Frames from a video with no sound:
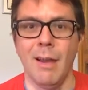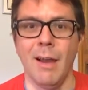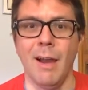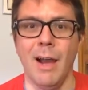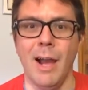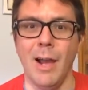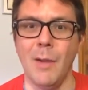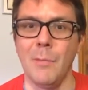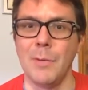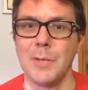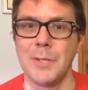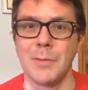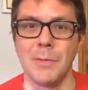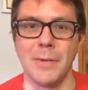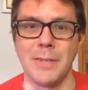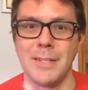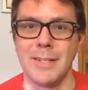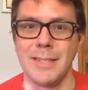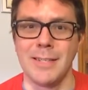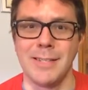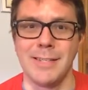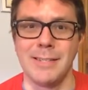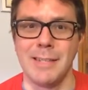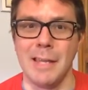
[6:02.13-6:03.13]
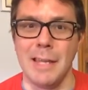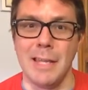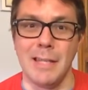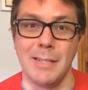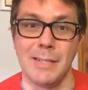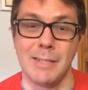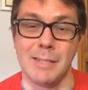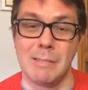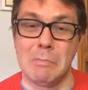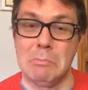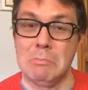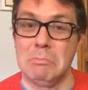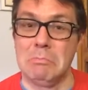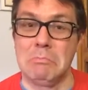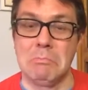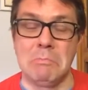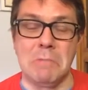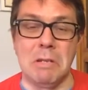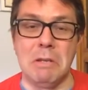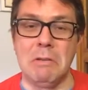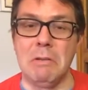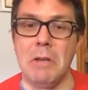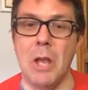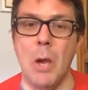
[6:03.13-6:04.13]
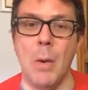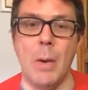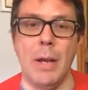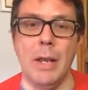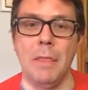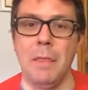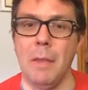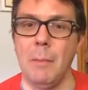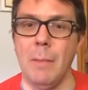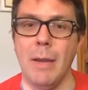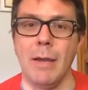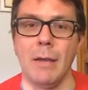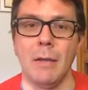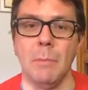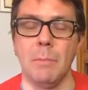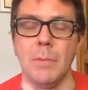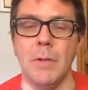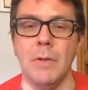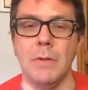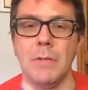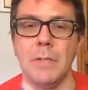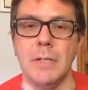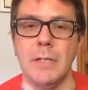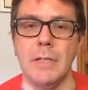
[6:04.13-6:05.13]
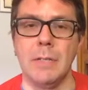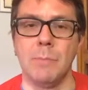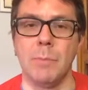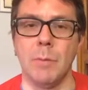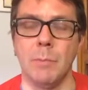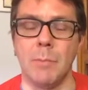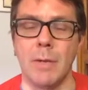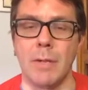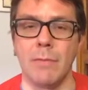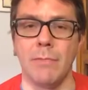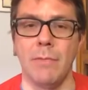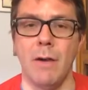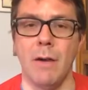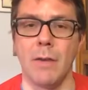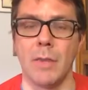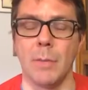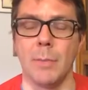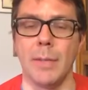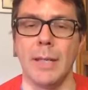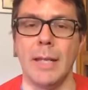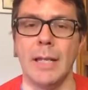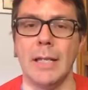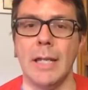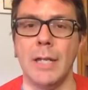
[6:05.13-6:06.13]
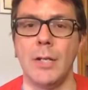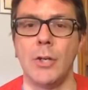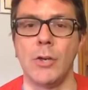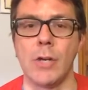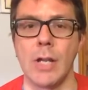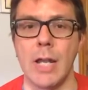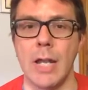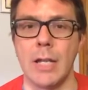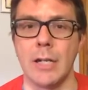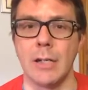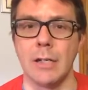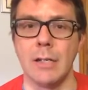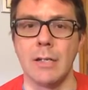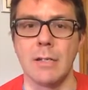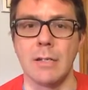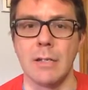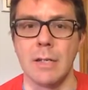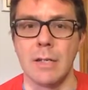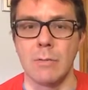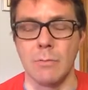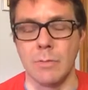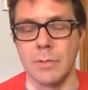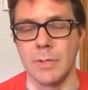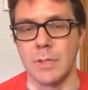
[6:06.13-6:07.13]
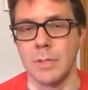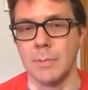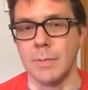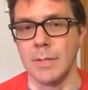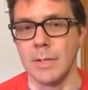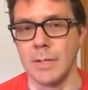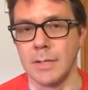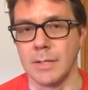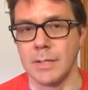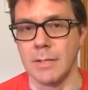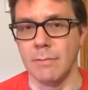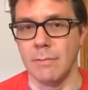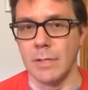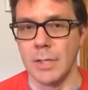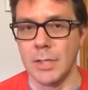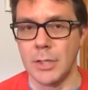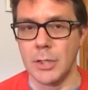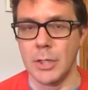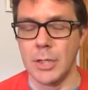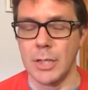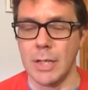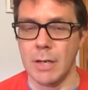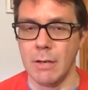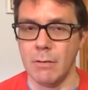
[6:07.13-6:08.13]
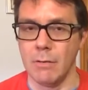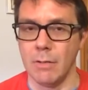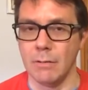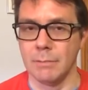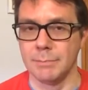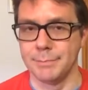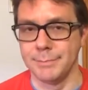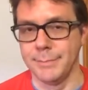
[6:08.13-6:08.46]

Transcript: I went away to the States, didn't know anything about computers, but my father being a literary agent and I wanted to be a civil engineer,